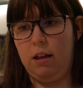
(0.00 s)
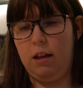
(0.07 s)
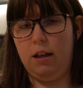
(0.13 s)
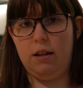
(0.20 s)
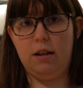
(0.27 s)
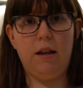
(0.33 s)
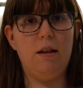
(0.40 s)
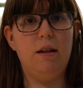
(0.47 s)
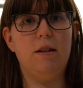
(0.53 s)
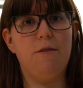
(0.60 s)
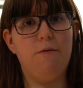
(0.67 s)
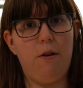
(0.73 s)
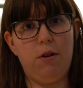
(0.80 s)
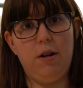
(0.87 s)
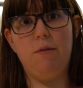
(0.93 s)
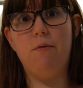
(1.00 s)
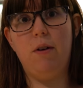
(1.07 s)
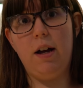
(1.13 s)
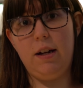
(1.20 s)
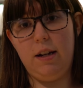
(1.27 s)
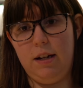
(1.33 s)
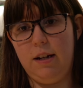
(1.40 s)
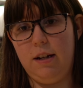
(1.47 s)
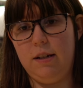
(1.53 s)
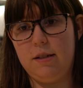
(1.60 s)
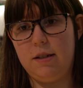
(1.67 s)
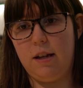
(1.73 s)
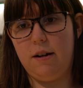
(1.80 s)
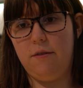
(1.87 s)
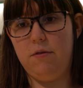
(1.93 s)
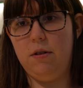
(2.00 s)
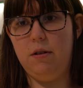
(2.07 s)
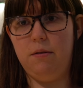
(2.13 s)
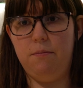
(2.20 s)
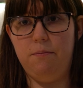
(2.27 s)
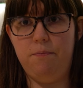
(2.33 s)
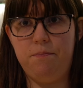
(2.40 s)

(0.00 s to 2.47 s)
it's very divided inside of the